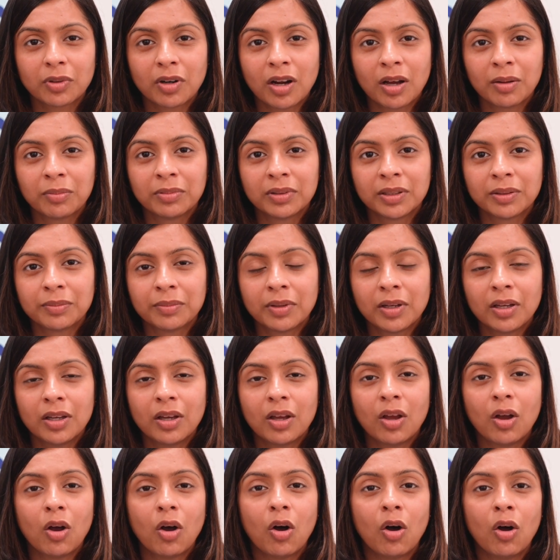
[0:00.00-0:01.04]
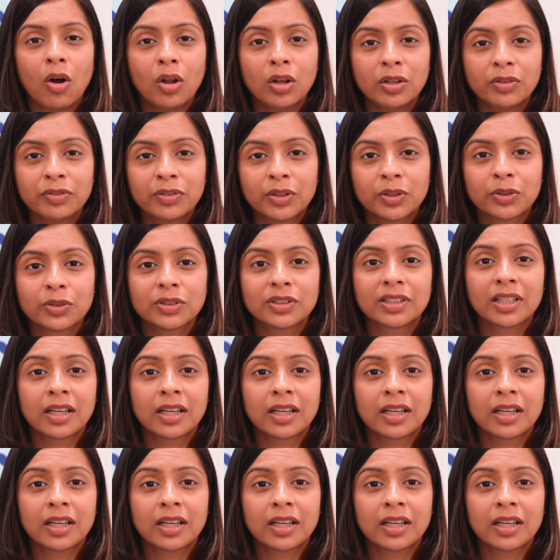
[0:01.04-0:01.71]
problem. All of those